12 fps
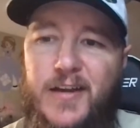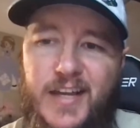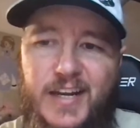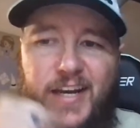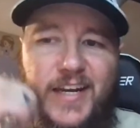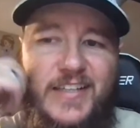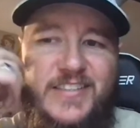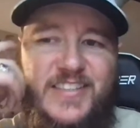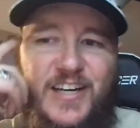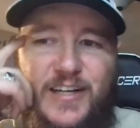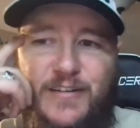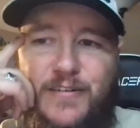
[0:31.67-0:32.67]
Canadian
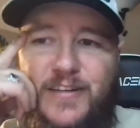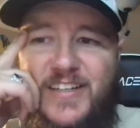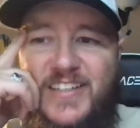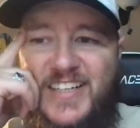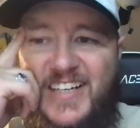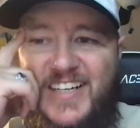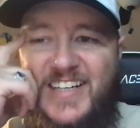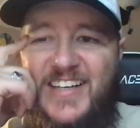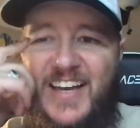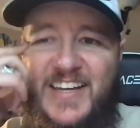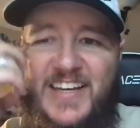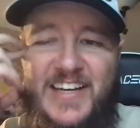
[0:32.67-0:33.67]
Scott,
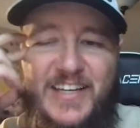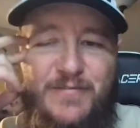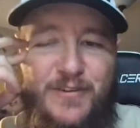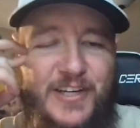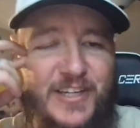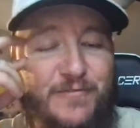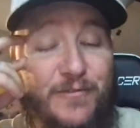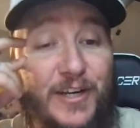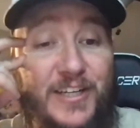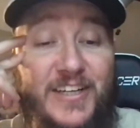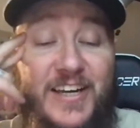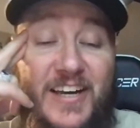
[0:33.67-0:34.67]
aka Frank.
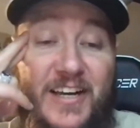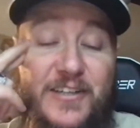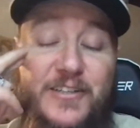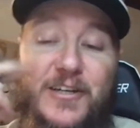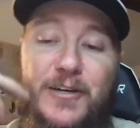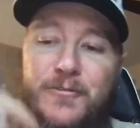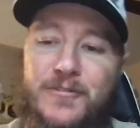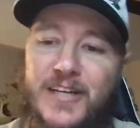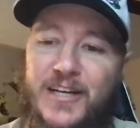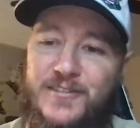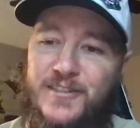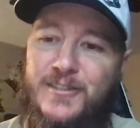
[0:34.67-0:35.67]
Frank, how you going?
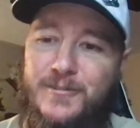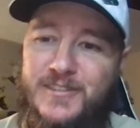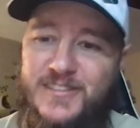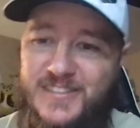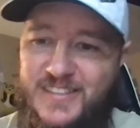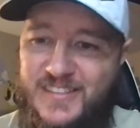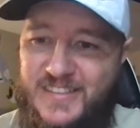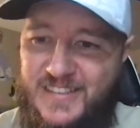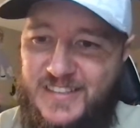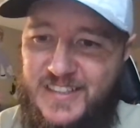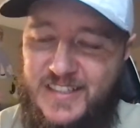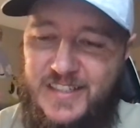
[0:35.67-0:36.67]
How's it going?
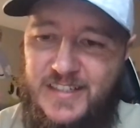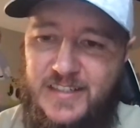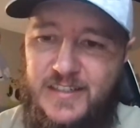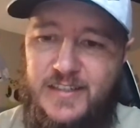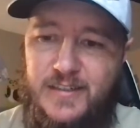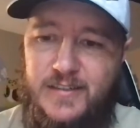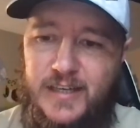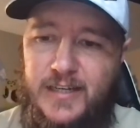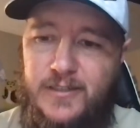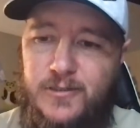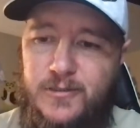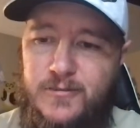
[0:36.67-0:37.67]

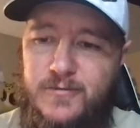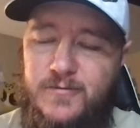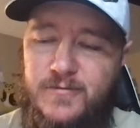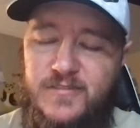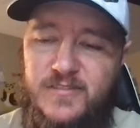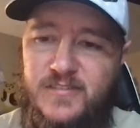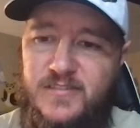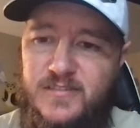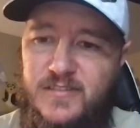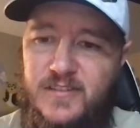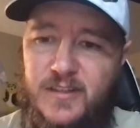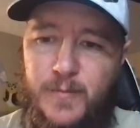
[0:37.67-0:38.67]
Daniel,
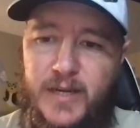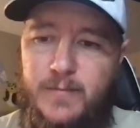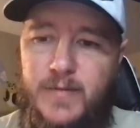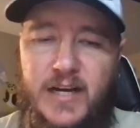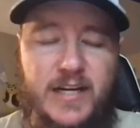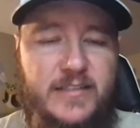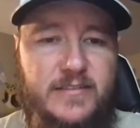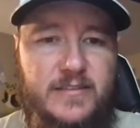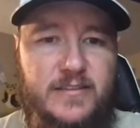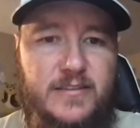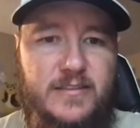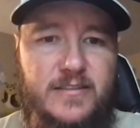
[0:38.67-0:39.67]
the man behind
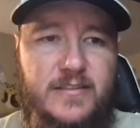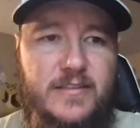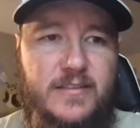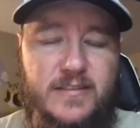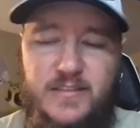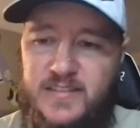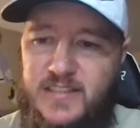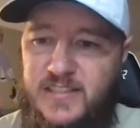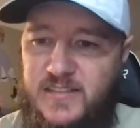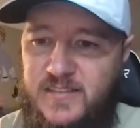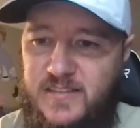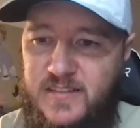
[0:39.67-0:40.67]
the
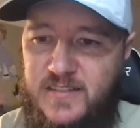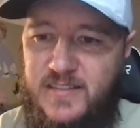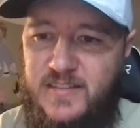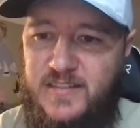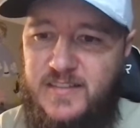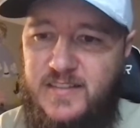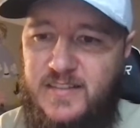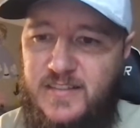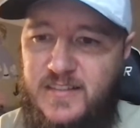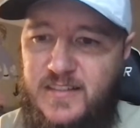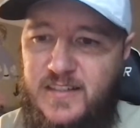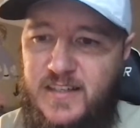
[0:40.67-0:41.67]
scenes.
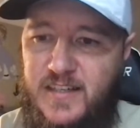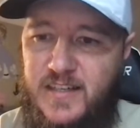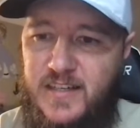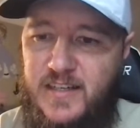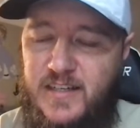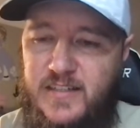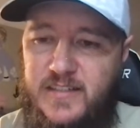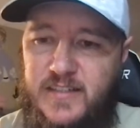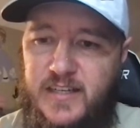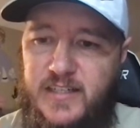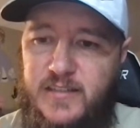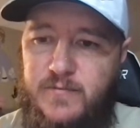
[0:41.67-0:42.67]

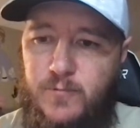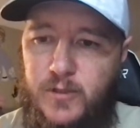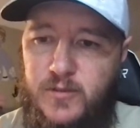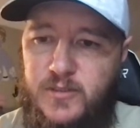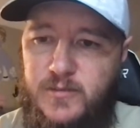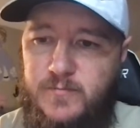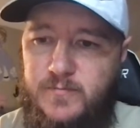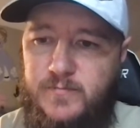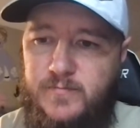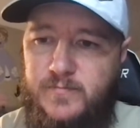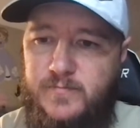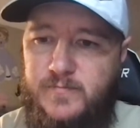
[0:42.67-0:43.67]
Dave, welcome.
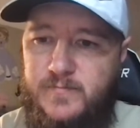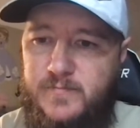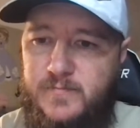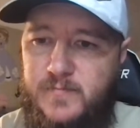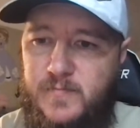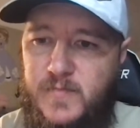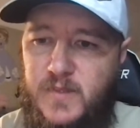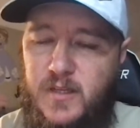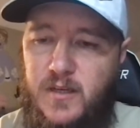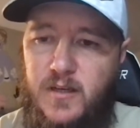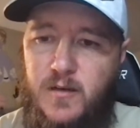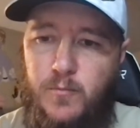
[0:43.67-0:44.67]

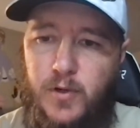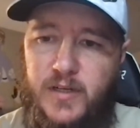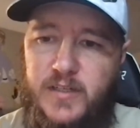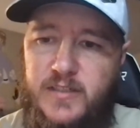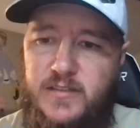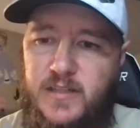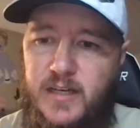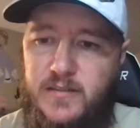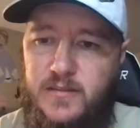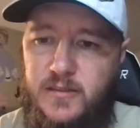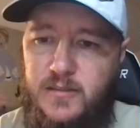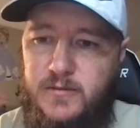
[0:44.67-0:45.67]
Brendan, how's
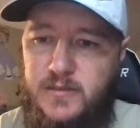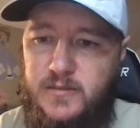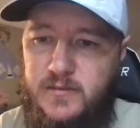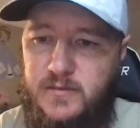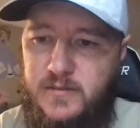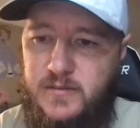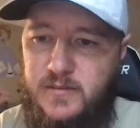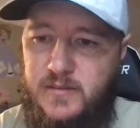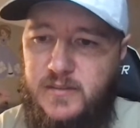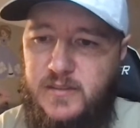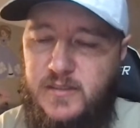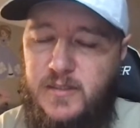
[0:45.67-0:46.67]
it going?
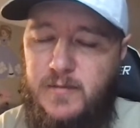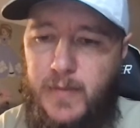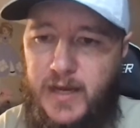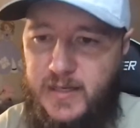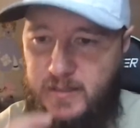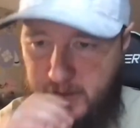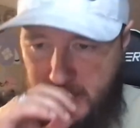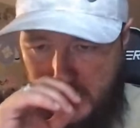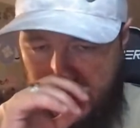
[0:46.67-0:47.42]
Matt,